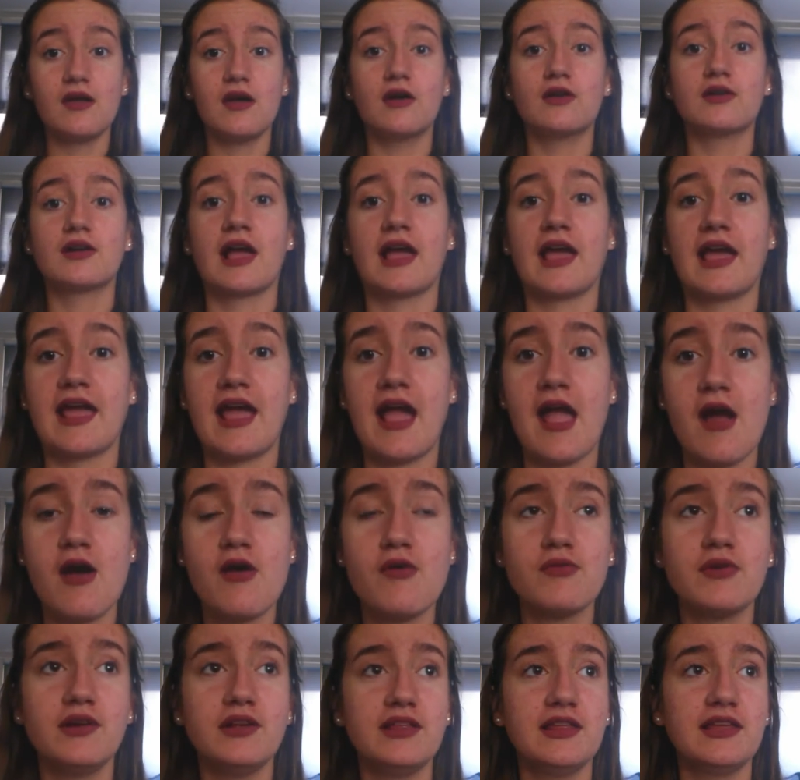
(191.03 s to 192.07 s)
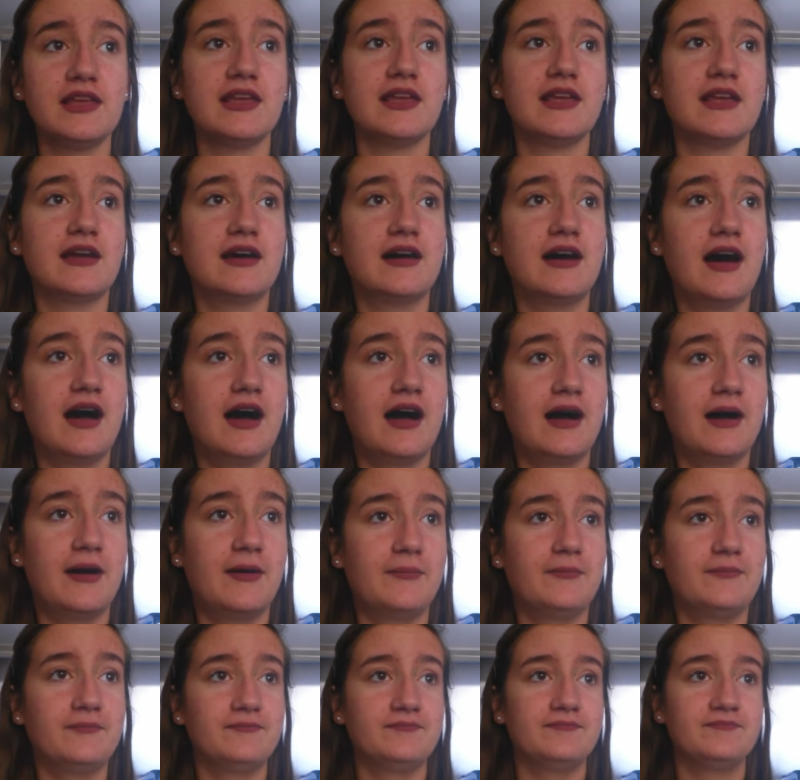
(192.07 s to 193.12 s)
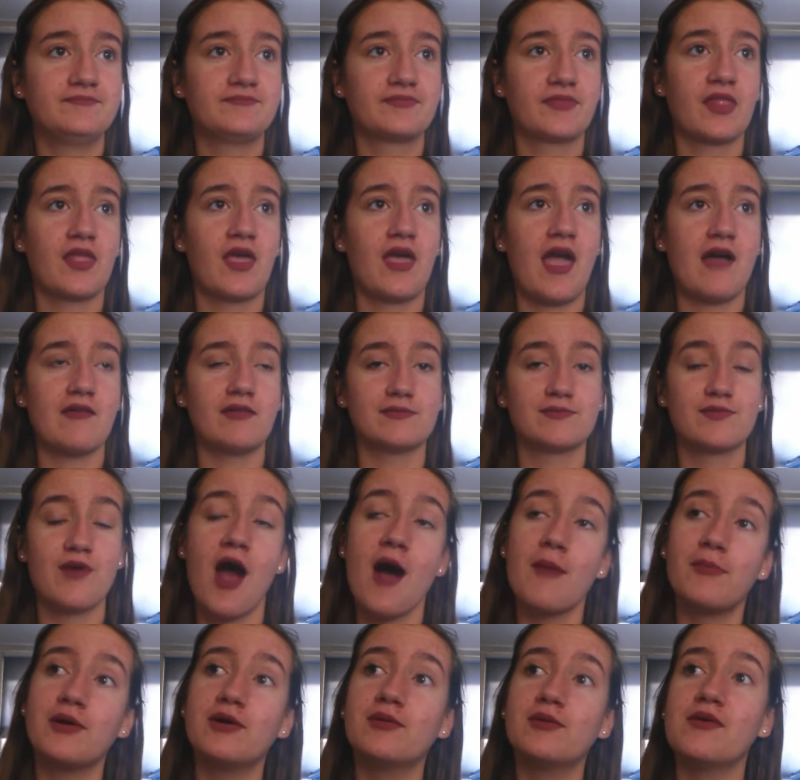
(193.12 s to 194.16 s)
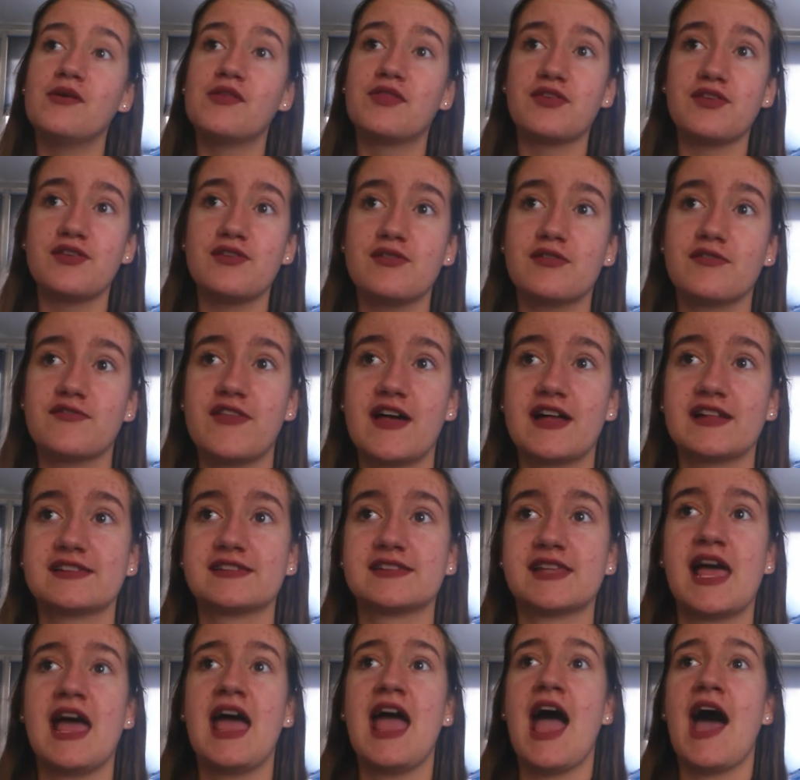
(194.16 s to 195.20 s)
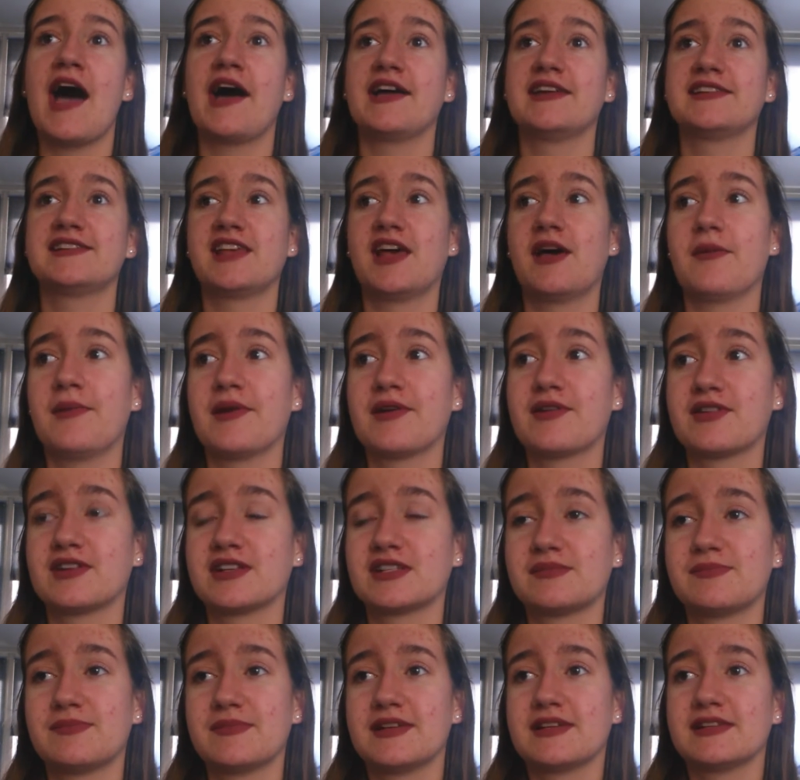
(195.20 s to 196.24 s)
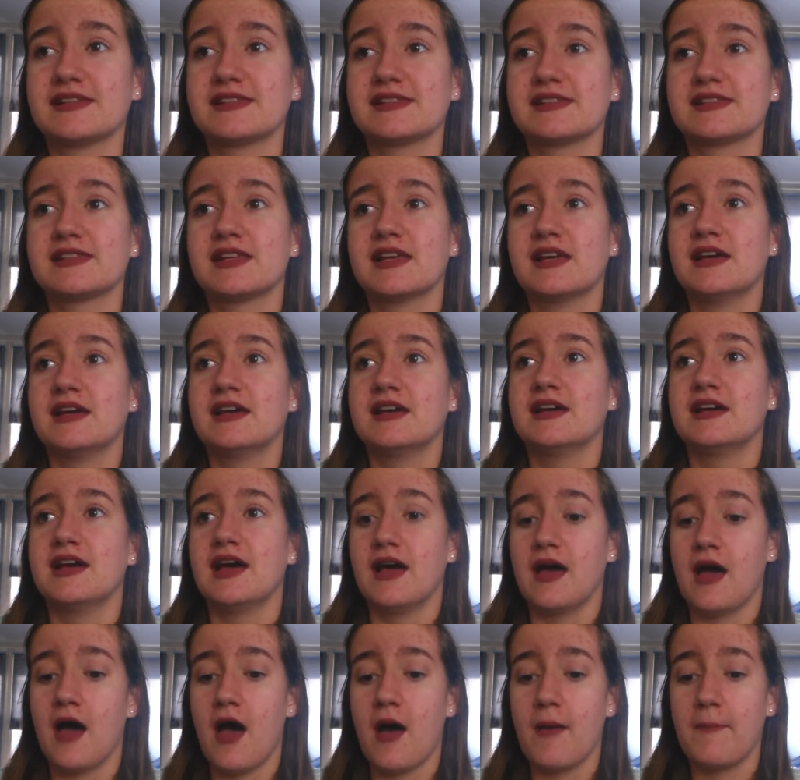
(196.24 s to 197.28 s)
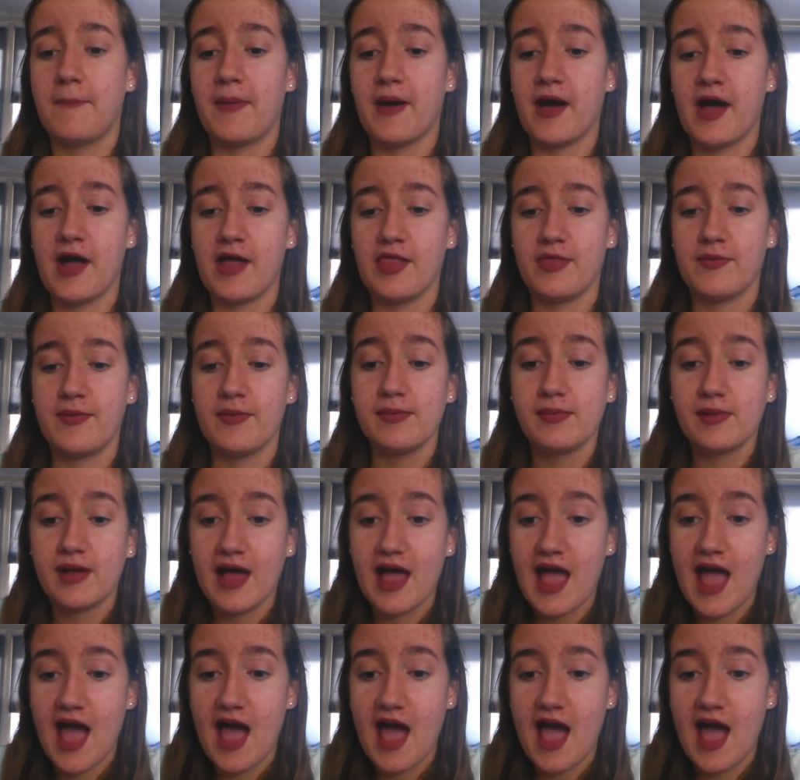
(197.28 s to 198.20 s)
Okay, I don't really have a problem with you if that's how you celebrate Christmas, but the people